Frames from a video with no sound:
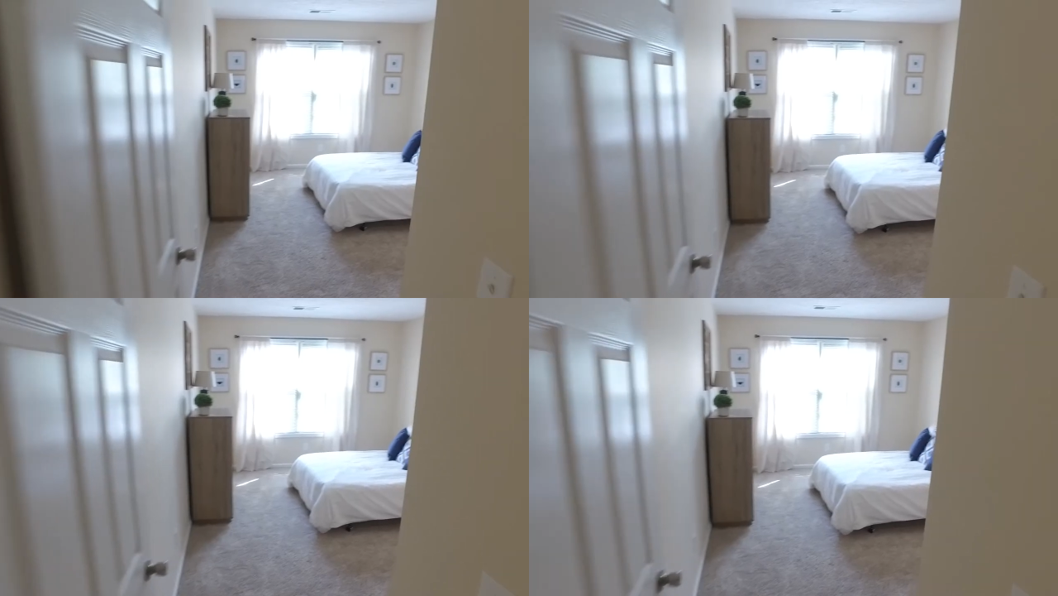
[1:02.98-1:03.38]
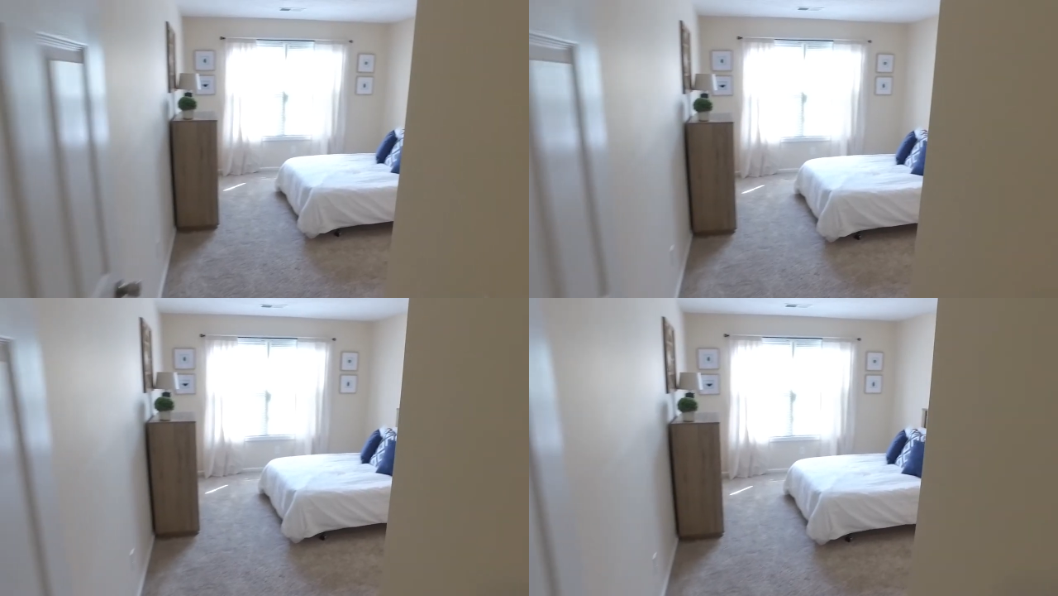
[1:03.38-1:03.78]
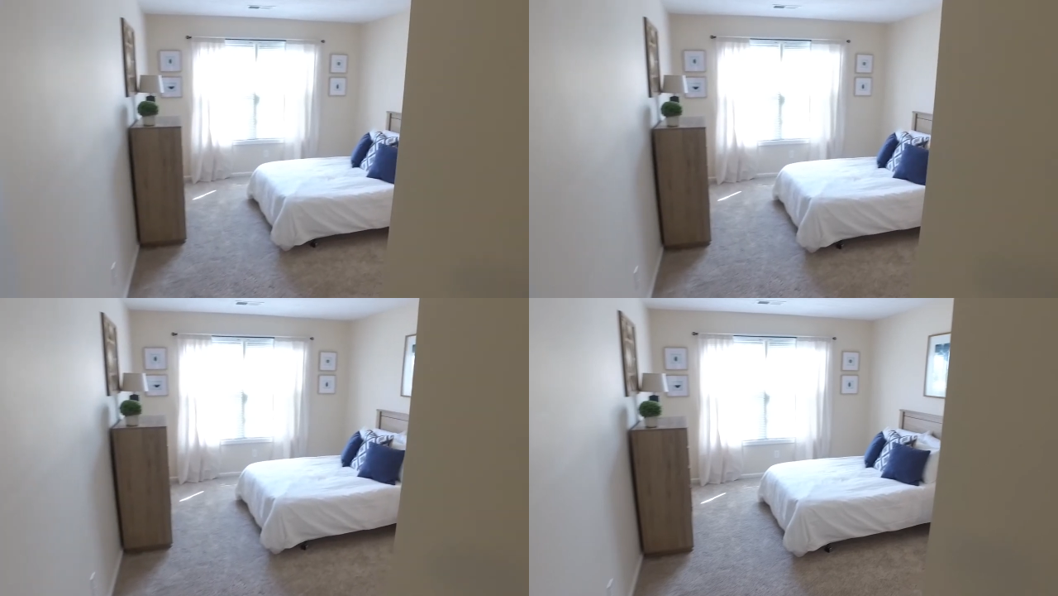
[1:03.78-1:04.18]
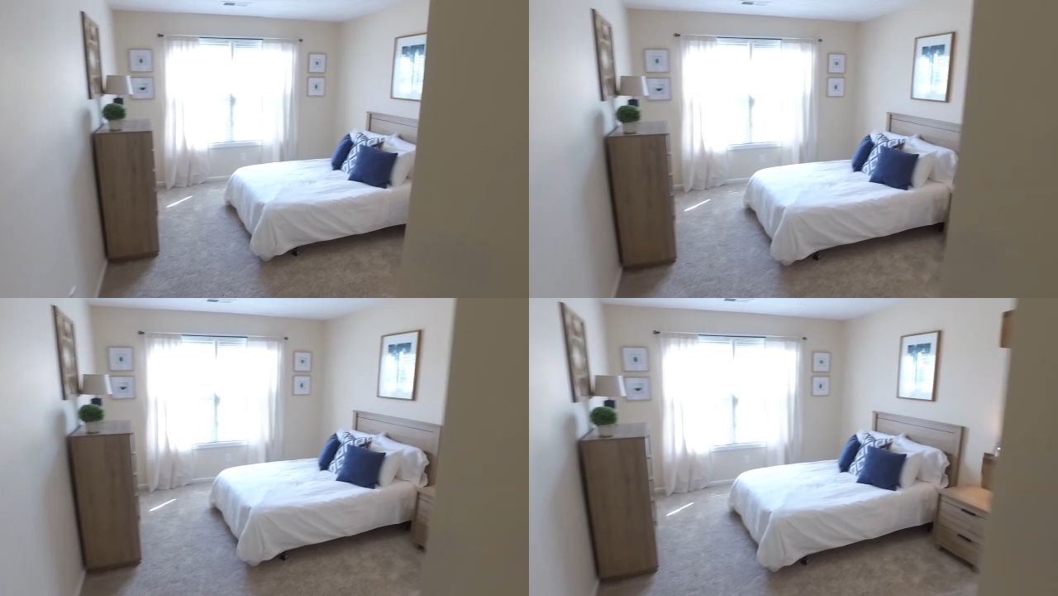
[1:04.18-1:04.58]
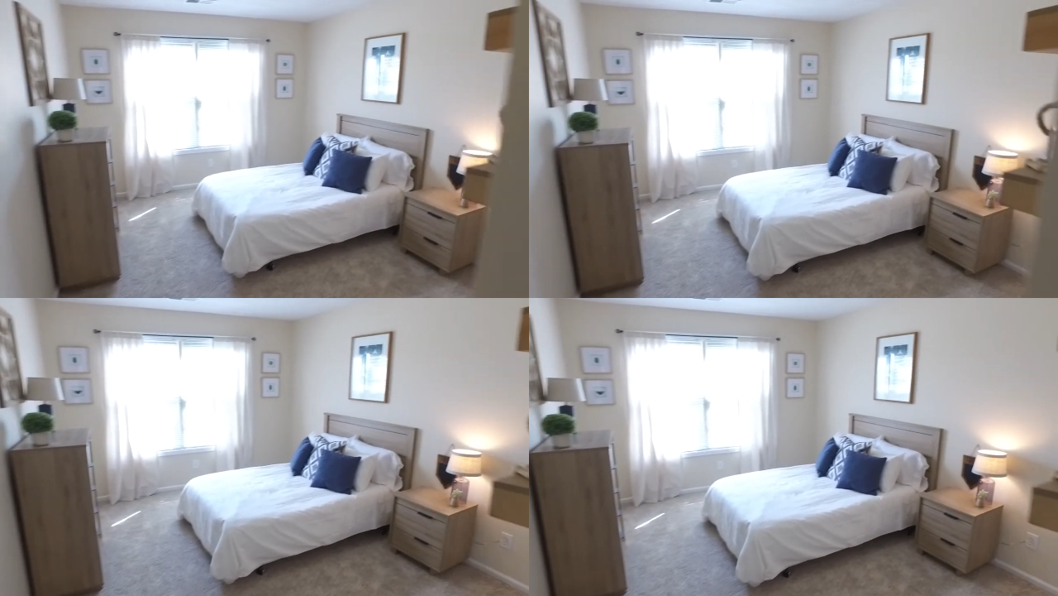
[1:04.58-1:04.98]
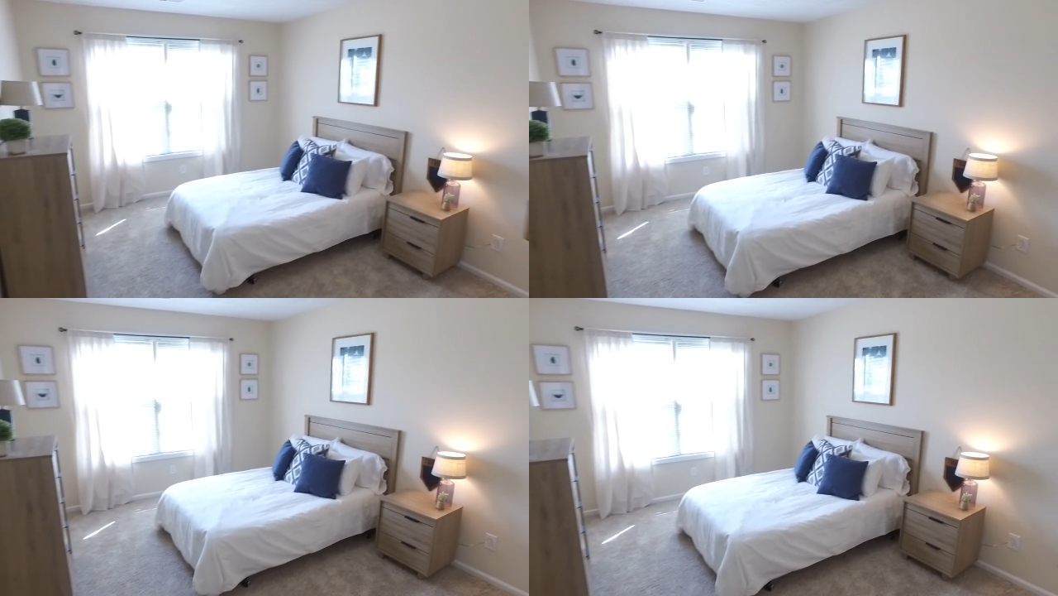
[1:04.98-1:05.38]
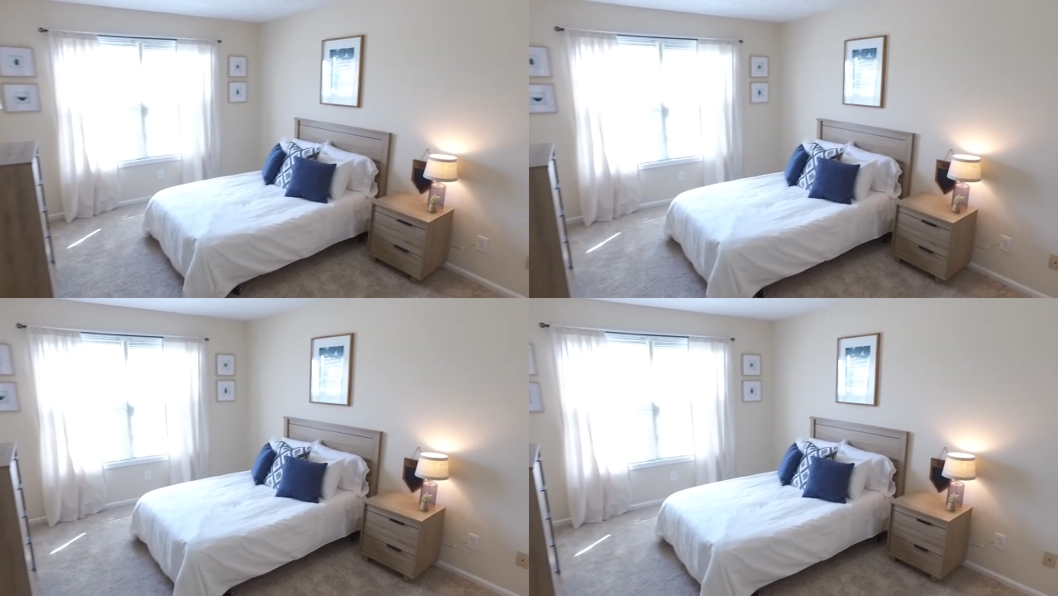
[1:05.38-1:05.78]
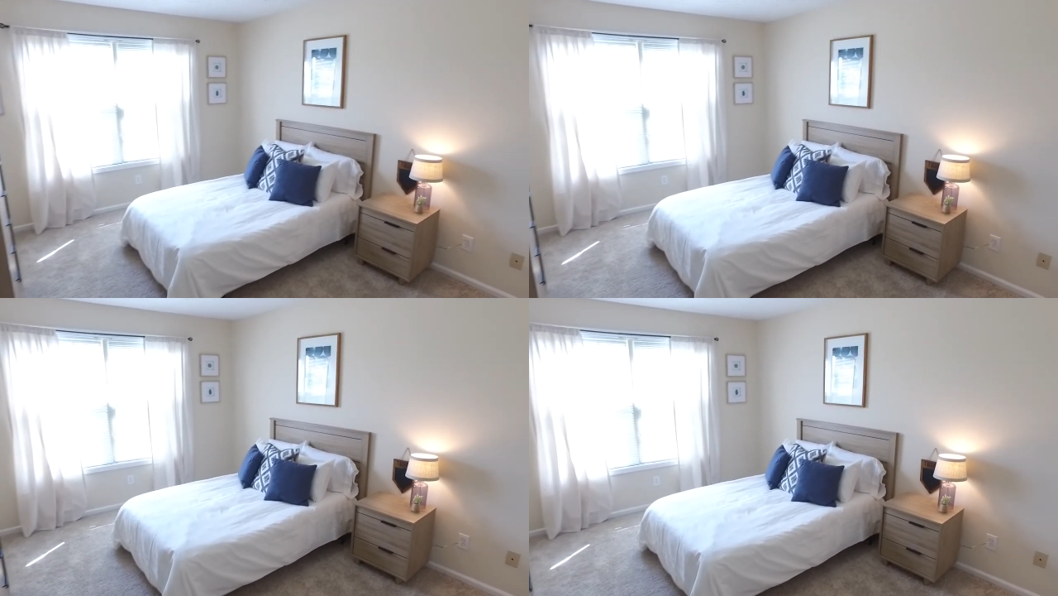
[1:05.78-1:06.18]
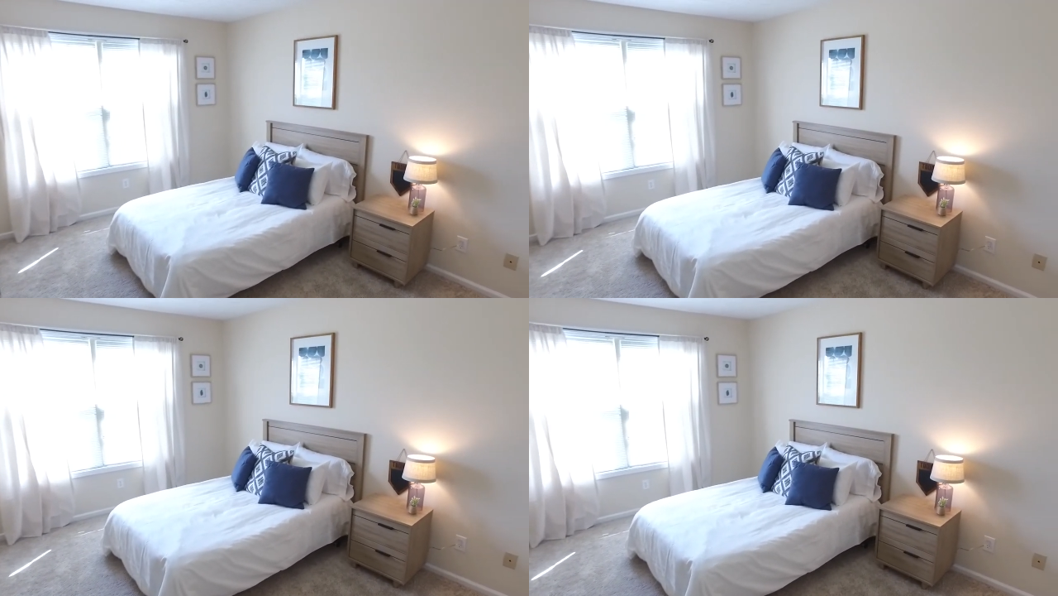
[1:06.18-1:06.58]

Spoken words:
Nobody's mouth can be seen.